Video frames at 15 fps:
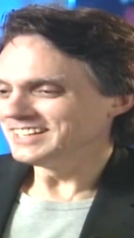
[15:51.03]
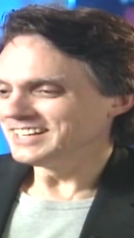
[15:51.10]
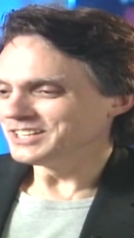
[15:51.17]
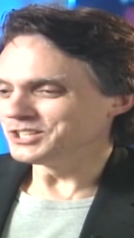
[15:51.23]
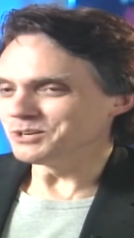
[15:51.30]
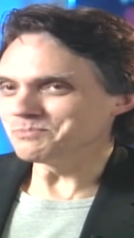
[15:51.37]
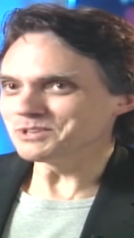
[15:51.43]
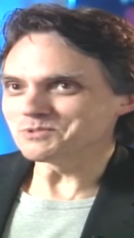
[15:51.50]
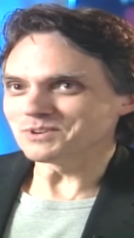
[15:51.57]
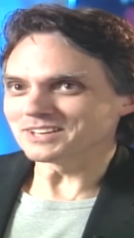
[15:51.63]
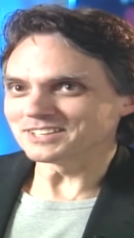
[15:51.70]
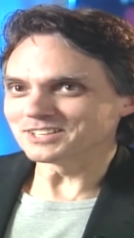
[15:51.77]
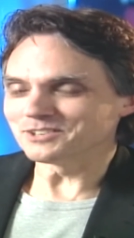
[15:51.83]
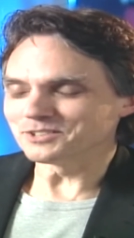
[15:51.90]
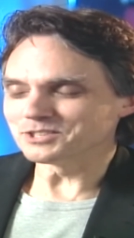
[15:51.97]
nobody
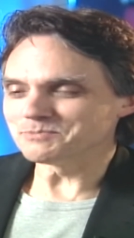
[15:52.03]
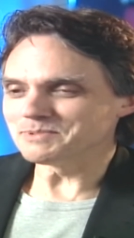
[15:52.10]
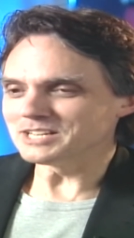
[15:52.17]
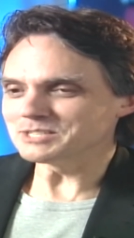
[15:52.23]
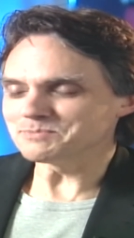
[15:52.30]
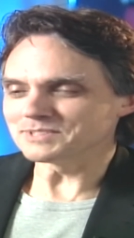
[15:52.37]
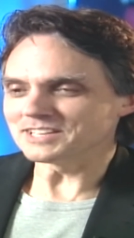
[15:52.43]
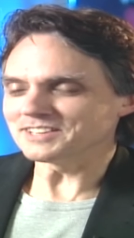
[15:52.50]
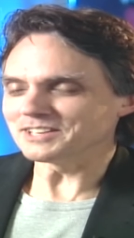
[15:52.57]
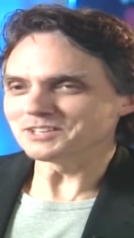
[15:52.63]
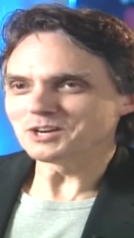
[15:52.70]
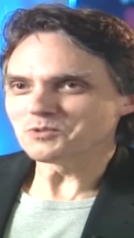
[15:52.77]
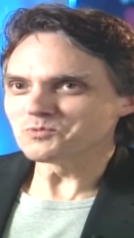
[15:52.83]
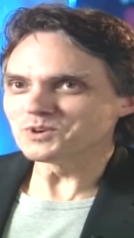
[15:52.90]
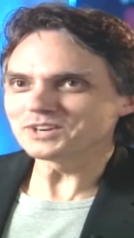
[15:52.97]
wanted to go in the basement. I thought,
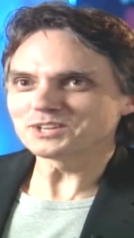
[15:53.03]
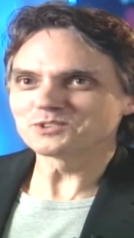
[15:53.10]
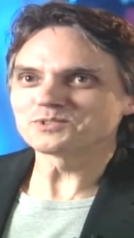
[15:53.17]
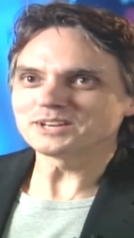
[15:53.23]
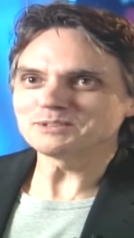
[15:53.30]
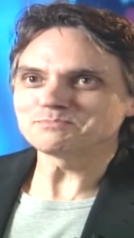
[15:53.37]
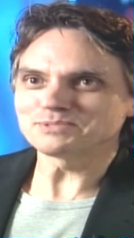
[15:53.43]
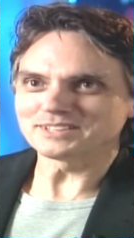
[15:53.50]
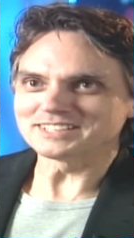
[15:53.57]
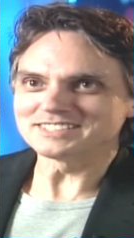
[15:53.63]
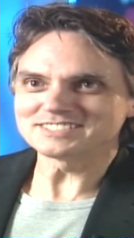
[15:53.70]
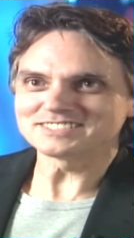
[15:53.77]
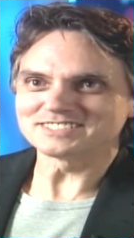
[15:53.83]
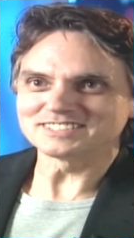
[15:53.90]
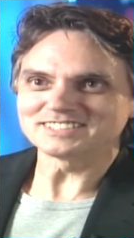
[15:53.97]
what a great
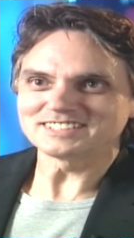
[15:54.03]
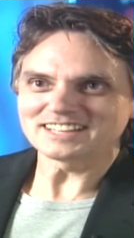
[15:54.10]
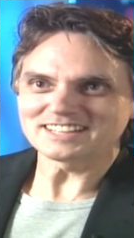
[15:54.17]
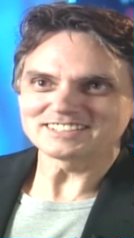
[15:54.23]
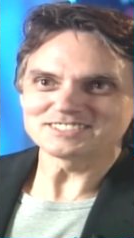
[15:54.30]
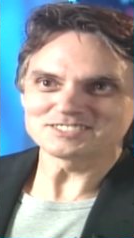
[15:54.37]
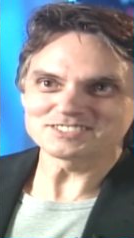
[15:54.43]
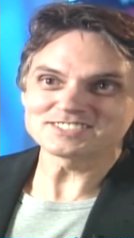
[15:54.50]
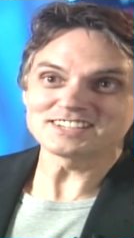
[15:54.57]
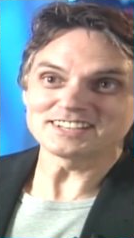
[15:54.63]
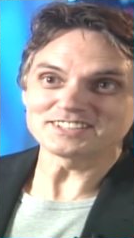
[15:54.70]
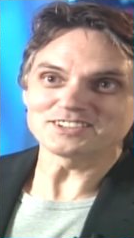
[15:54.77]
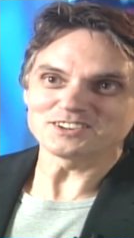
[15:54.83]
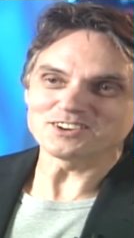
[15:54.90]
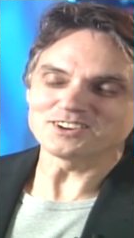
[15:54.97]
place to
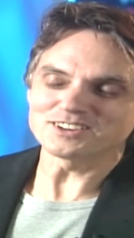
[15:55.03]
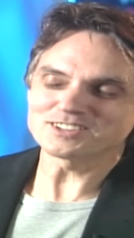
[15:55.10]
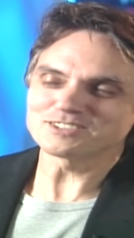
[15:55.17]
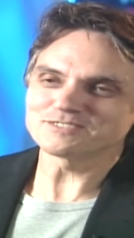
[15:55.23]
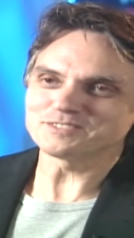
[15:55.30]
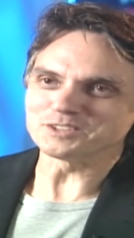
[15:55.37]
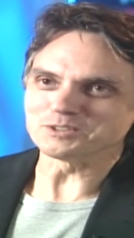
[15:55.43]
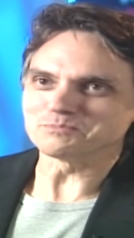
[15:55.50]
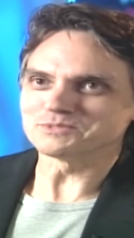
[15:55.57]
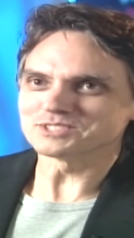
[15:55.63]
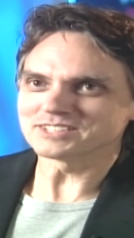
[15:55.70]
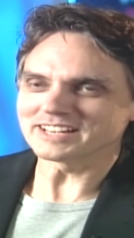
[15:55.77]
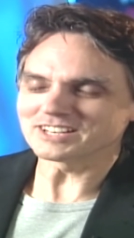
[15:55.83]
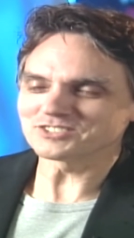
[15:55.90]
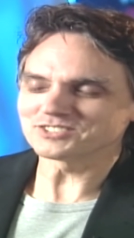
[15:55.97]
set a horror film
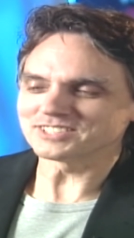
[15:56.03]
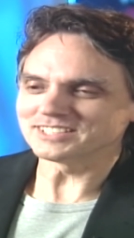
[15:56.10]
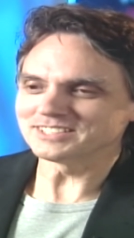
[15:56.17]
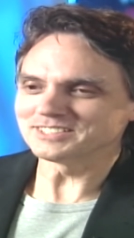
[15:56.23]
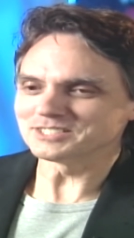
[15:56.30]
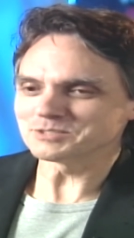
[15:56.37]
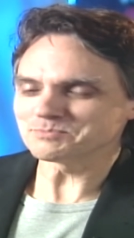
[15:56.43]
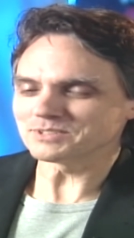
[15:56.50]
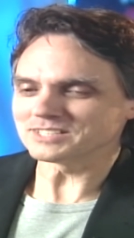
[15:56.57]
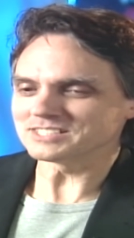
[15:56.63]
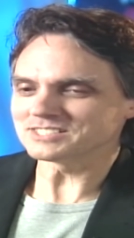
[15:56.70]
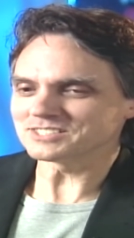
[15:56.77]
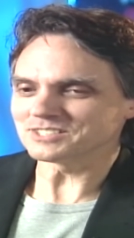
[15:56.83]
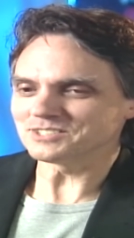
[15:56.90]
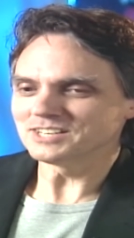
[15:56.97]
is actually in this
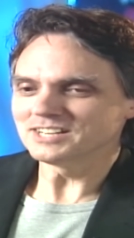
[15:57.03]
place. So